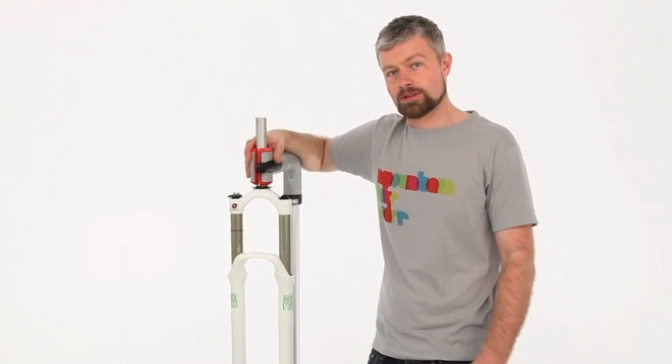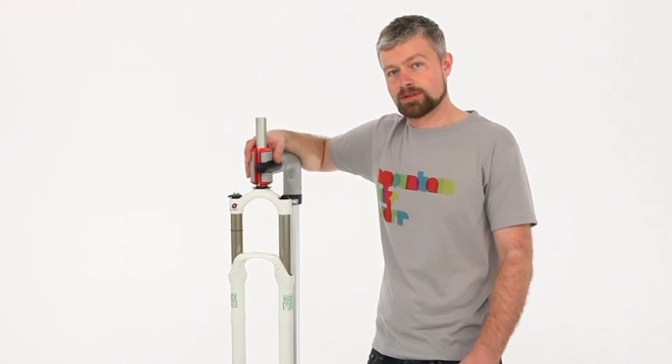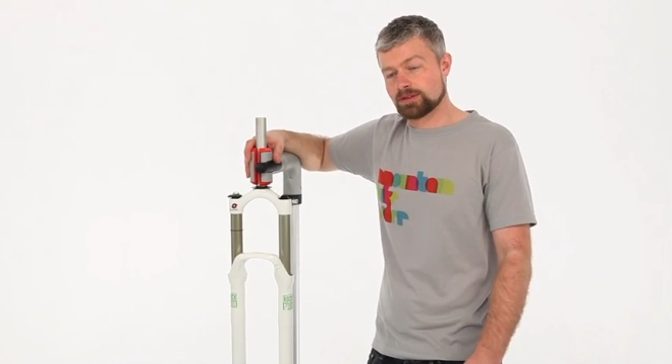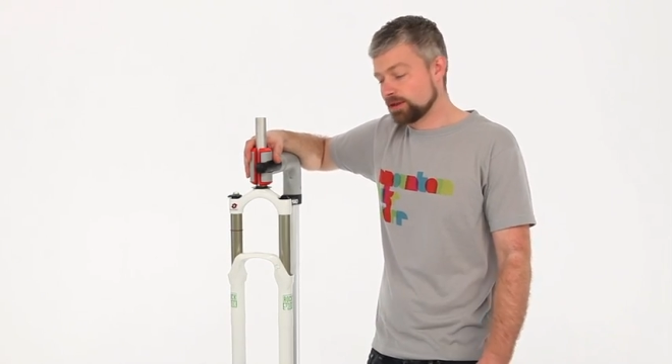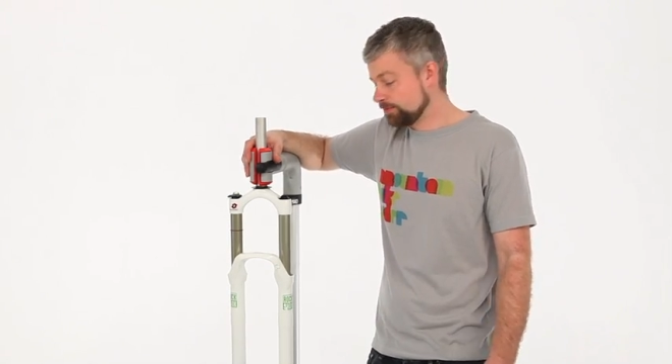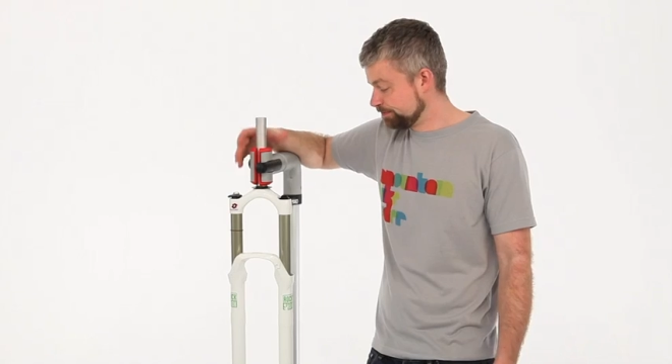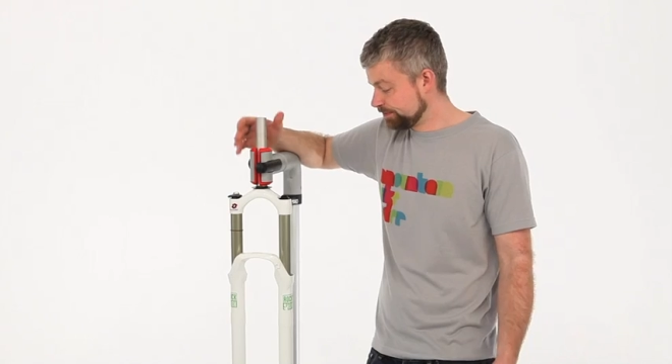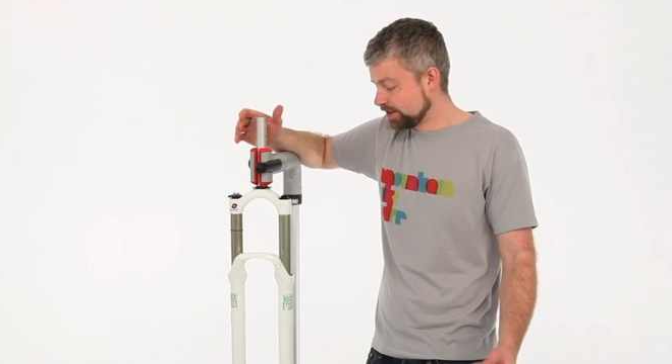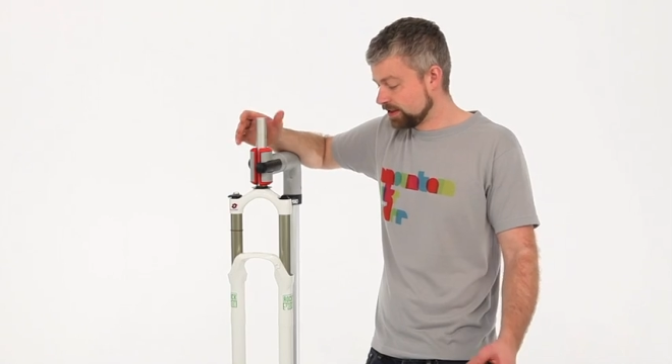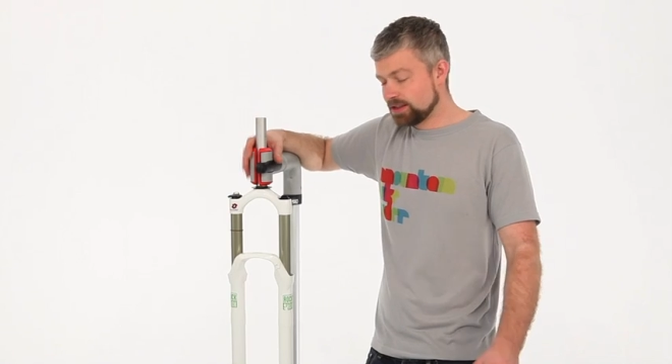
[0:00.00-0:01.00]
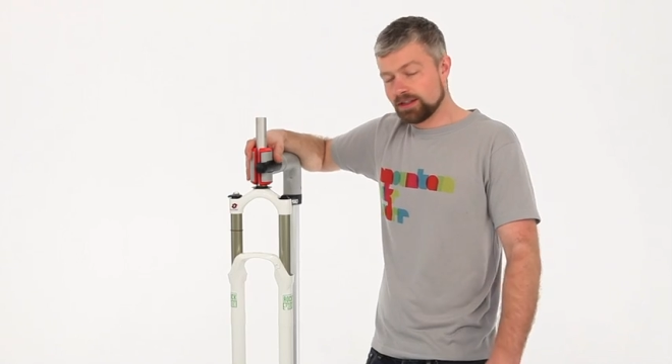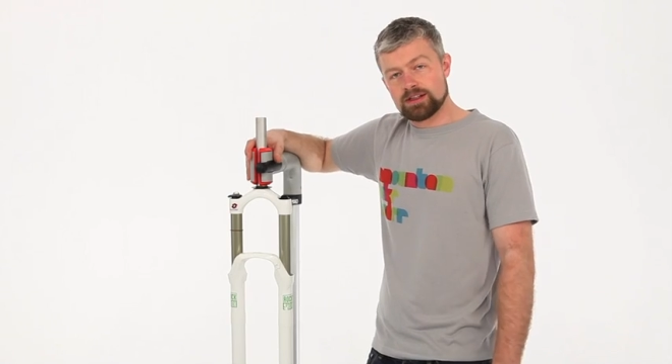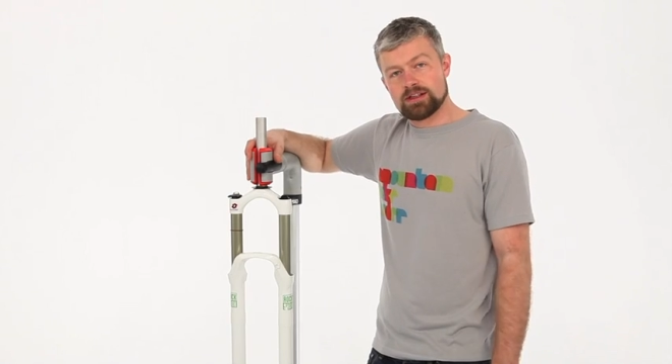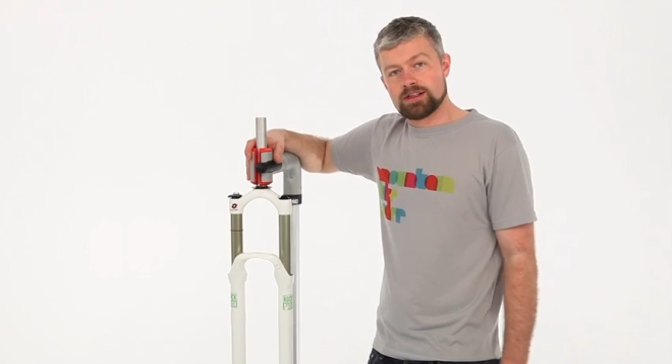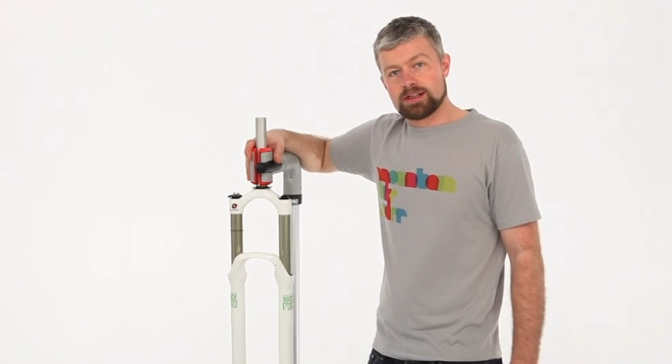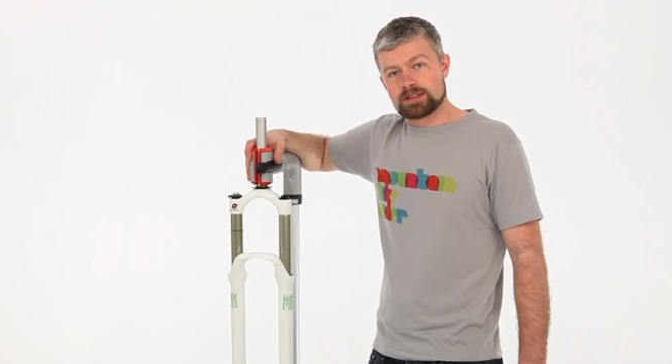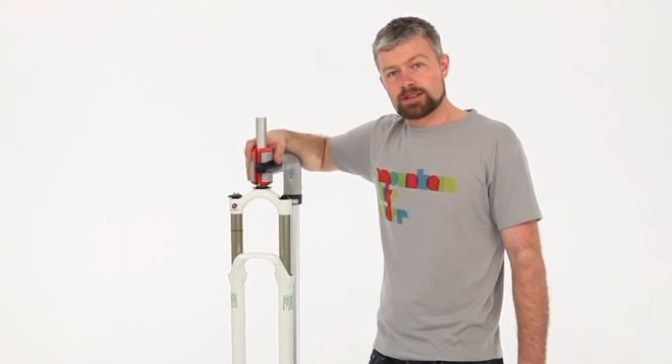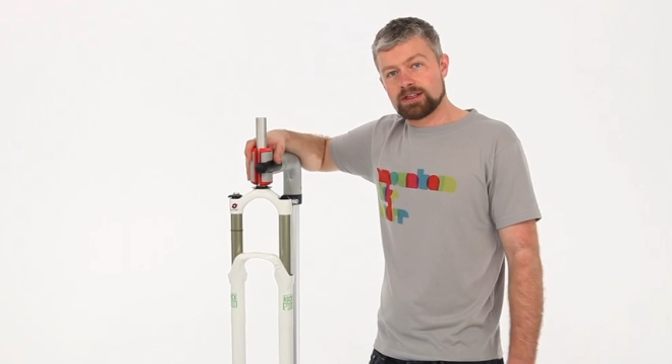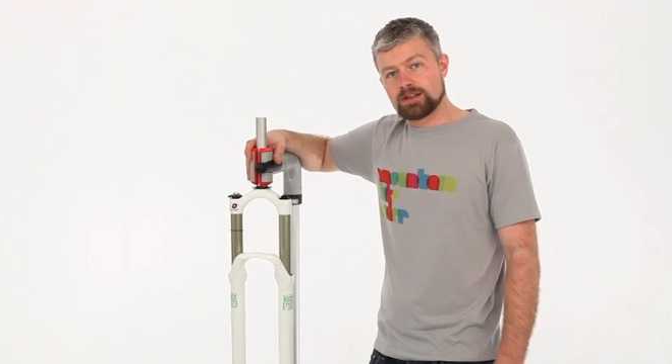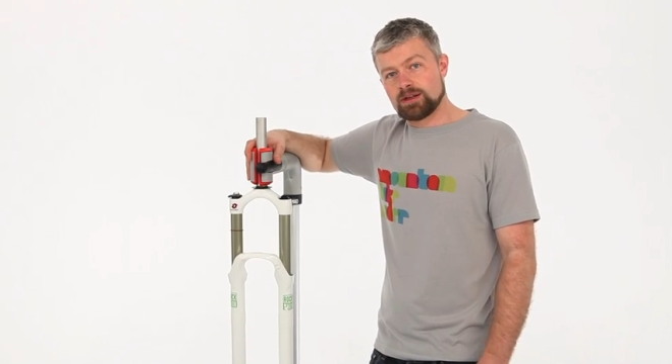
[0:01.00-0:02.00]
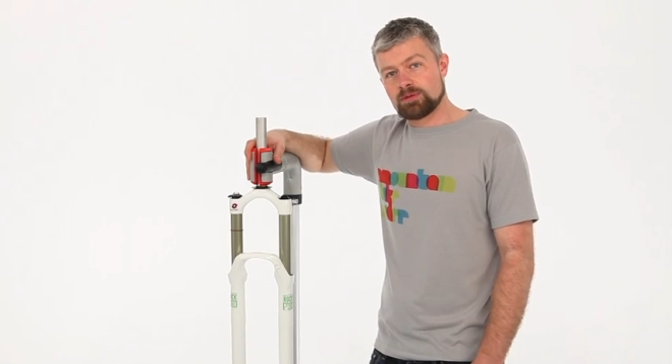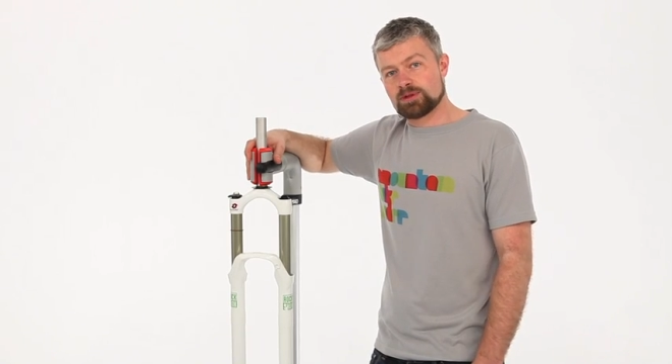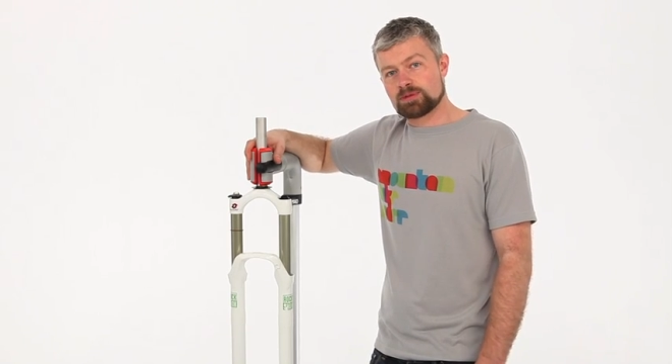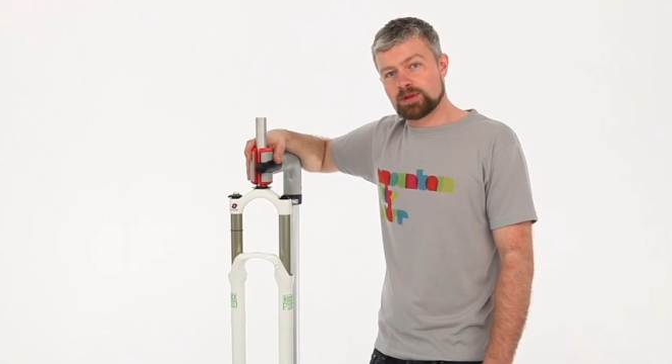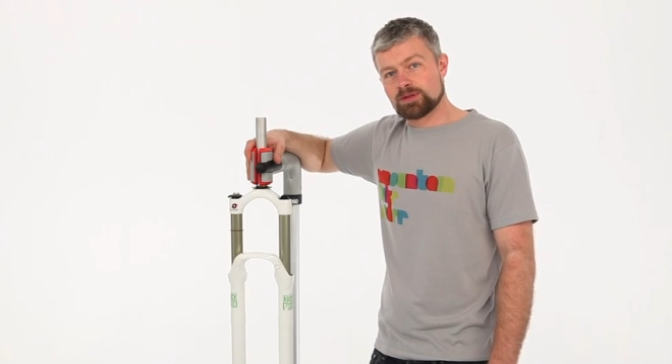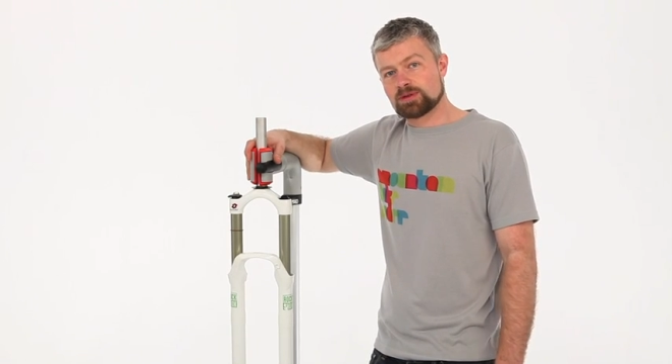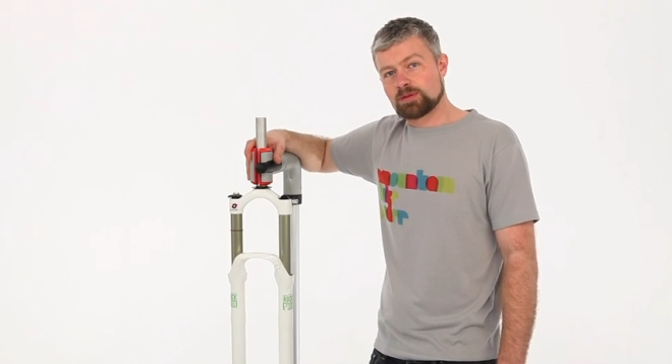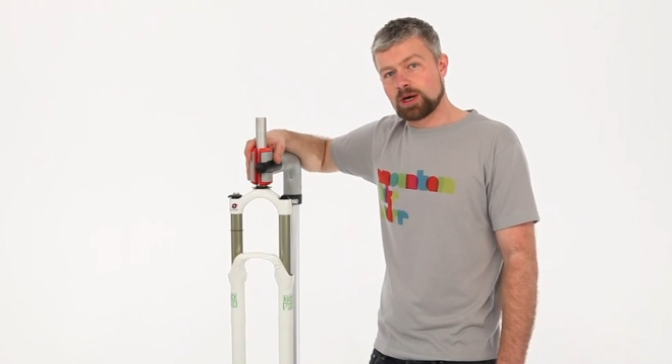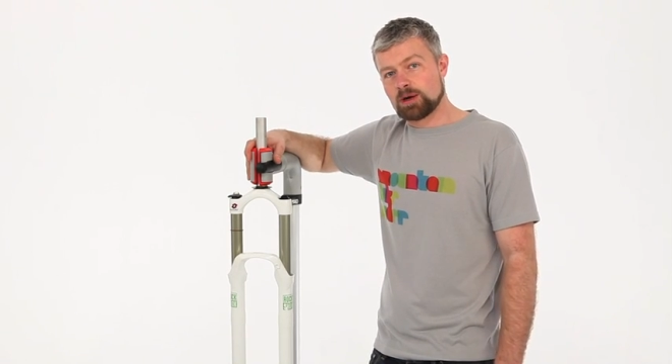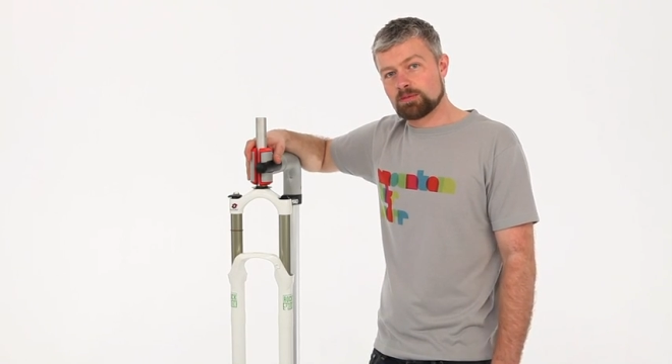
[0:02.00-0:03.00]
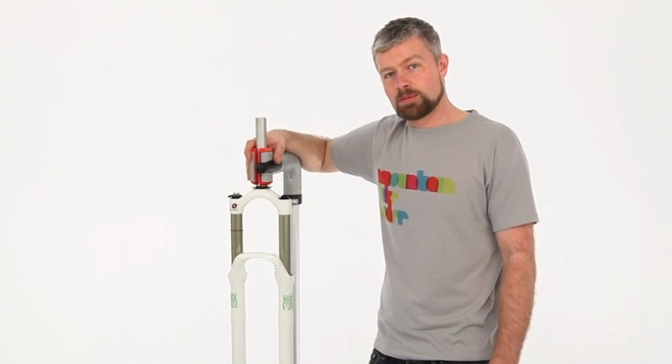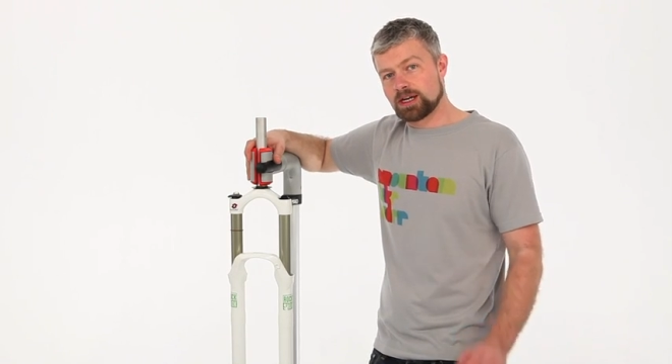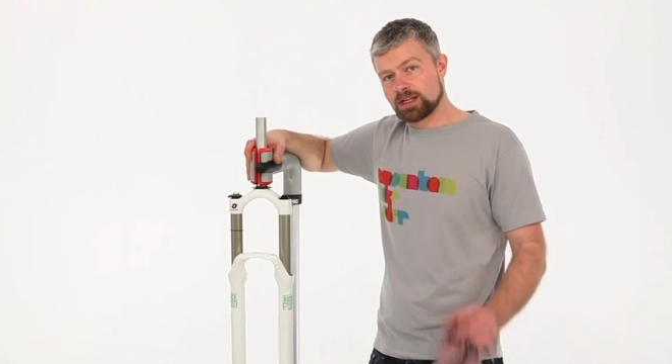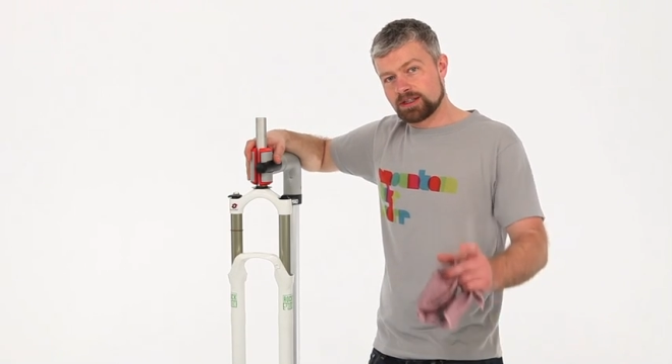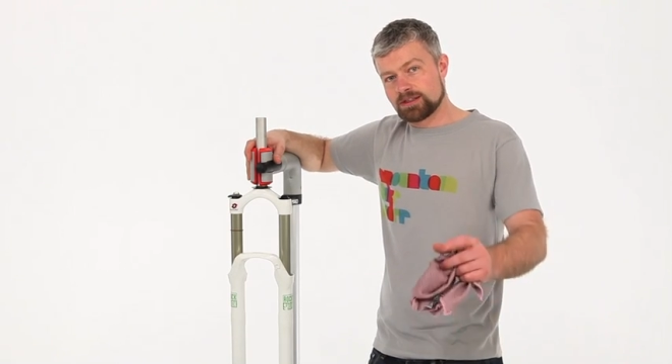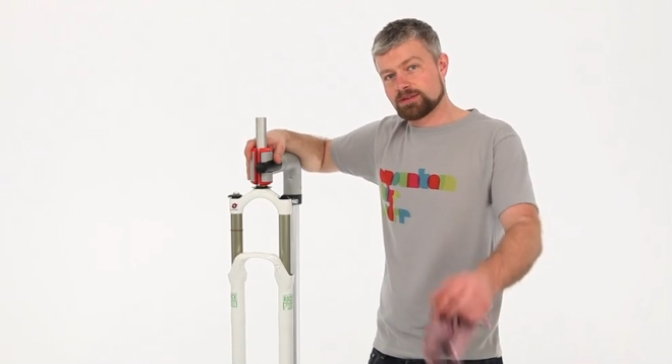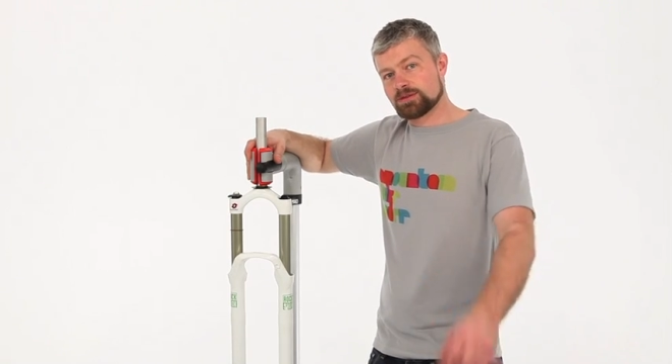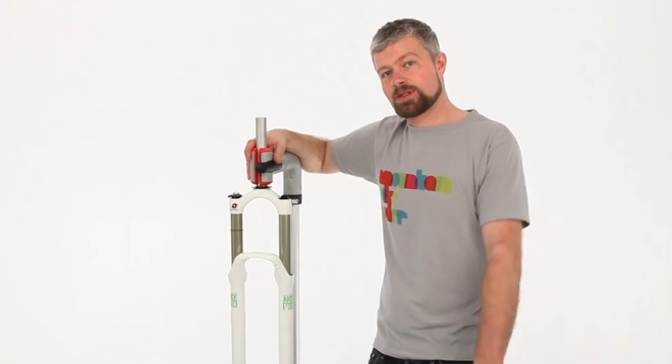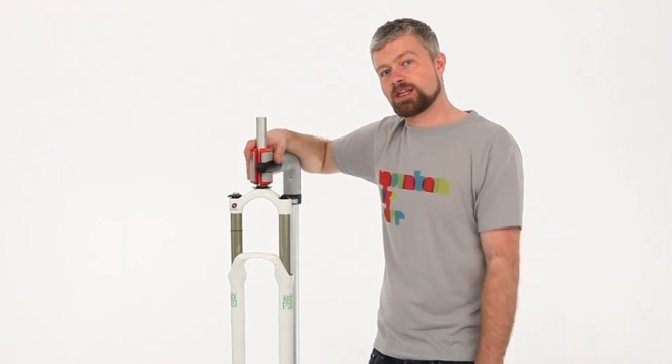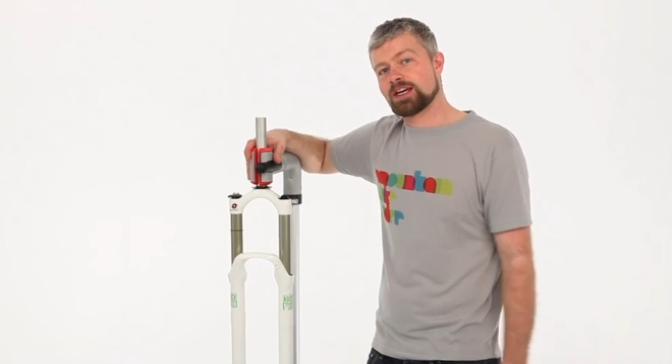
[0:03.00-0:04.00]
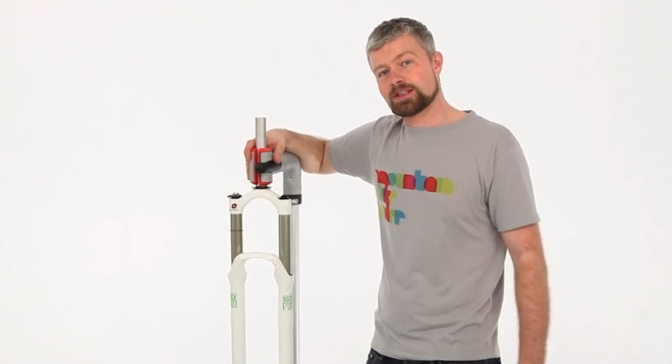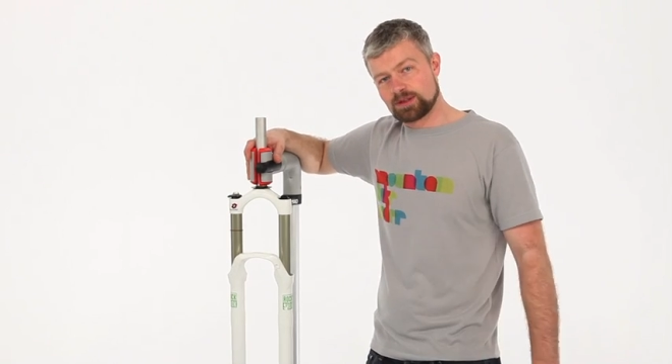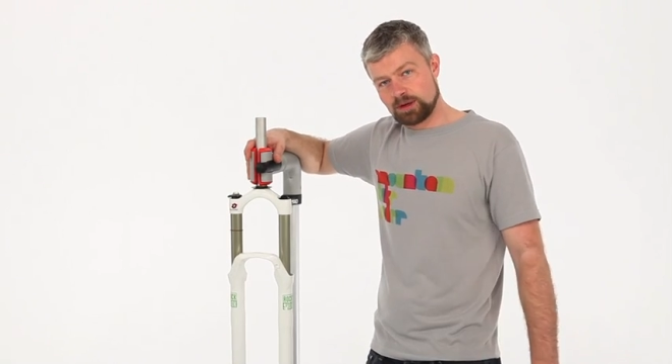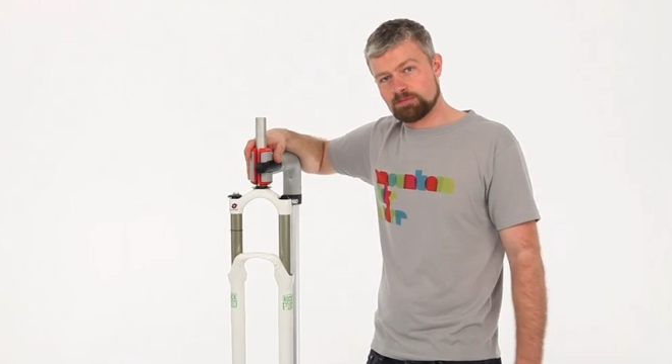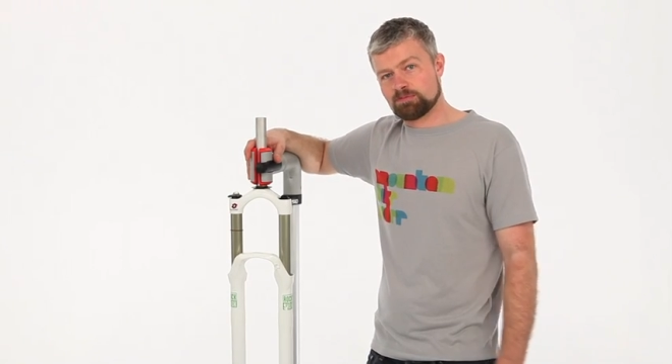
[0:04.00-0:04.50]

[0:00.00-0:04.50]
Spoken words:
So that's it, hope it's been of some help, and see you next time.